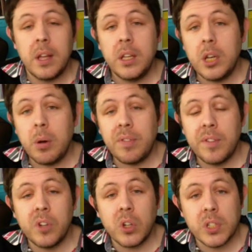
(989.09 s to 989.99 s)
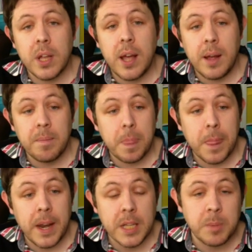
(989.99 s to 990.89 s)
You know, if you've got
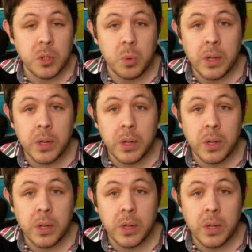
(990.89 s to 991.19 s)
an Xbox One,